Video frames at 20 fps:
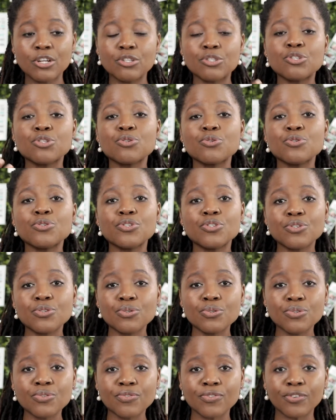to
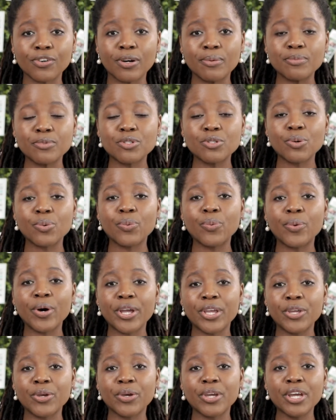choose from. So
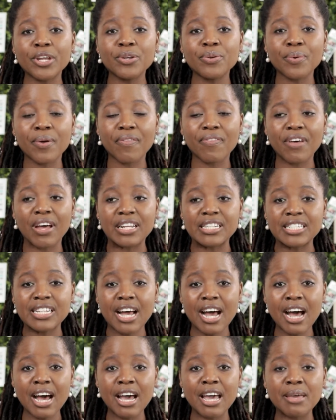what you can do at that
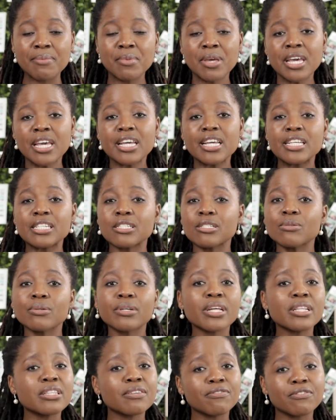time is
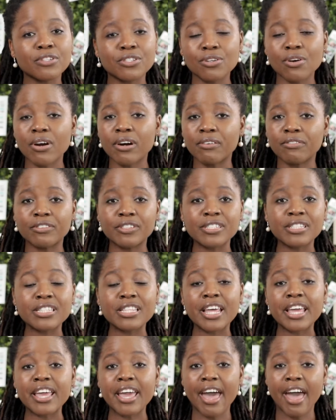look at the photographers
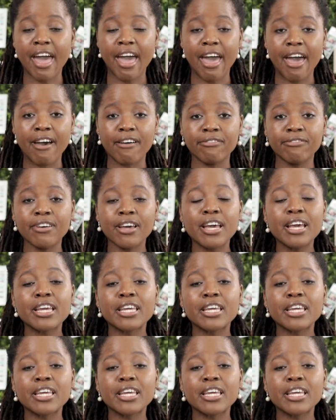they have.